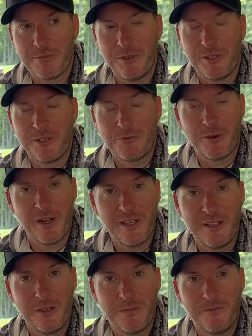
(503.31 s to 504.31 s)
because what I
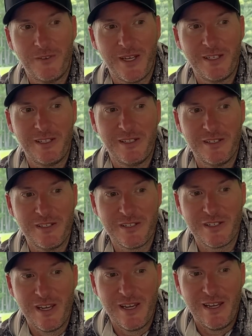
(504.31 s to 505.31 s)
end up finding is